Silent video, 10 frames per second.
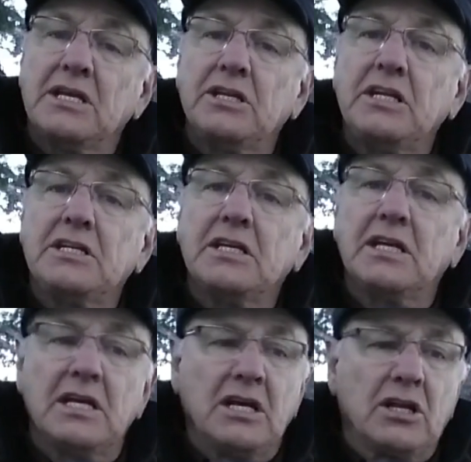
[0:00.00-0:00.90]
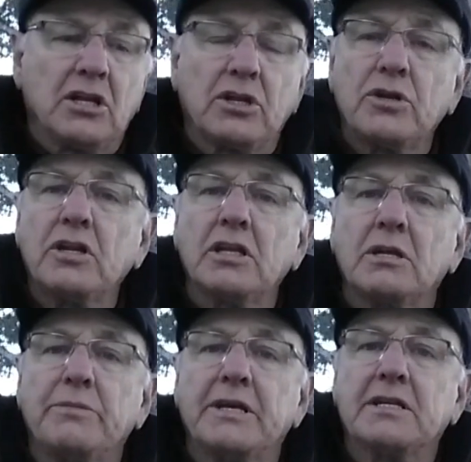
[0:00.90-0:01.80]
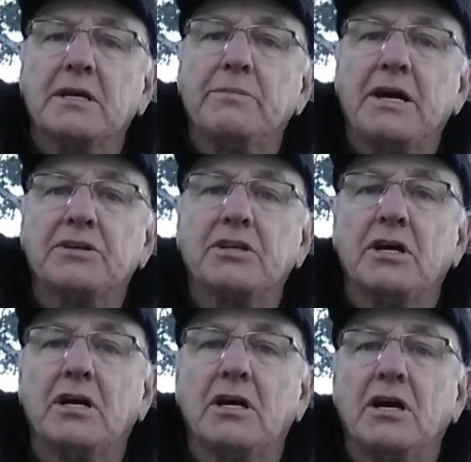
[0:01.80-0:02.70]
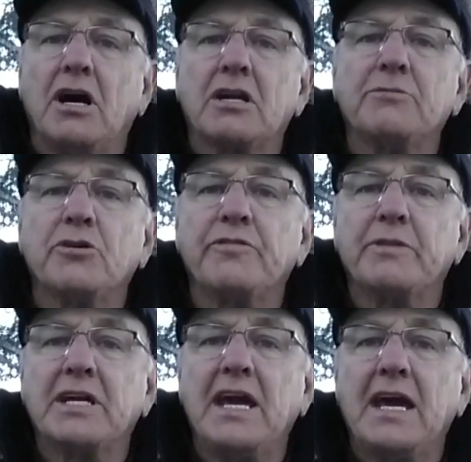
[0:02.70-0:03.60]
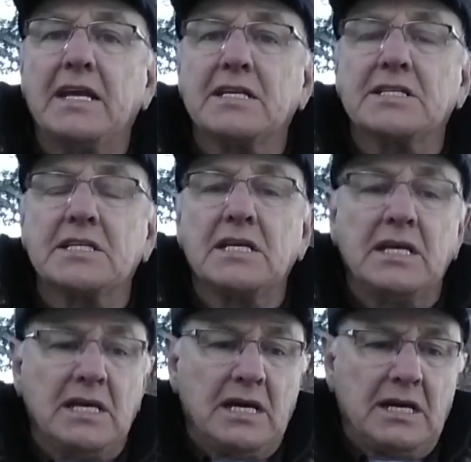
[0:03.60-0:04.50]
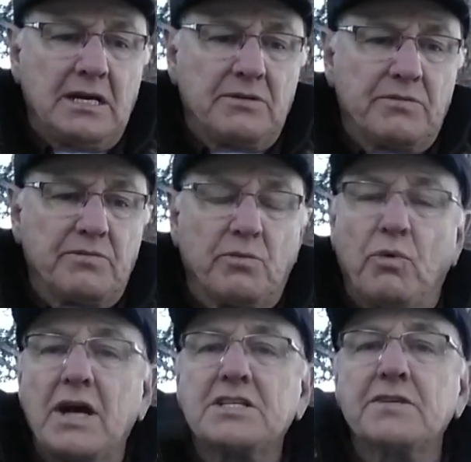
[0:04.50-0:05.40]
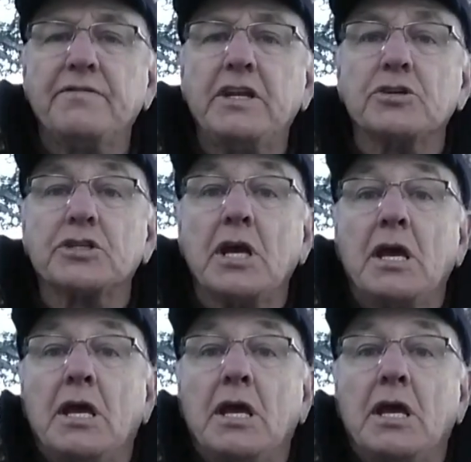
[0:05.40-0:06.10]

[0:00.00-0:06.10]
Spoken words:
You need to learn a little bit about automotive mechanics. Watch some videos.